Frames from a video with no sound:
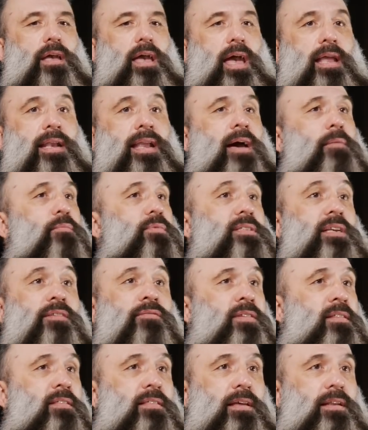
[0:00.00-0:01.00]
and that was
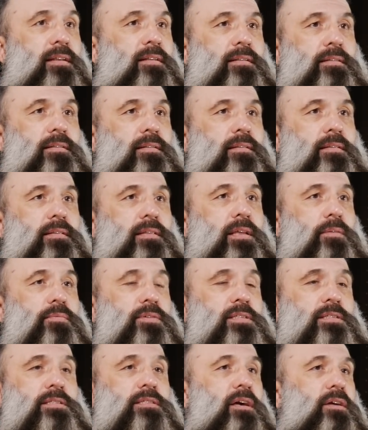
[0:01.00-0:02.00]
everything. There
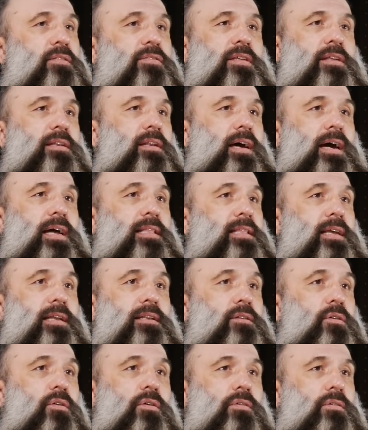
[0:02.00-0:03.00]
was nothing that I
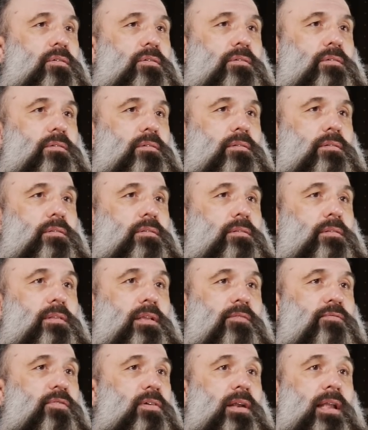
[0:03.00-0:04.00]
did not
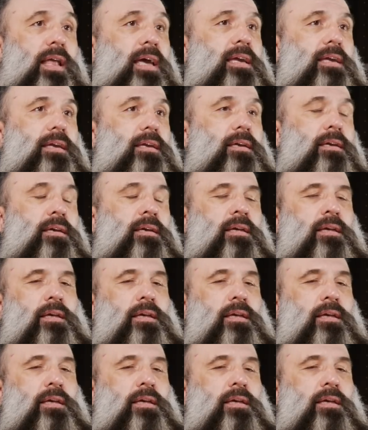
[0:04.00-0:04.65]
love or like.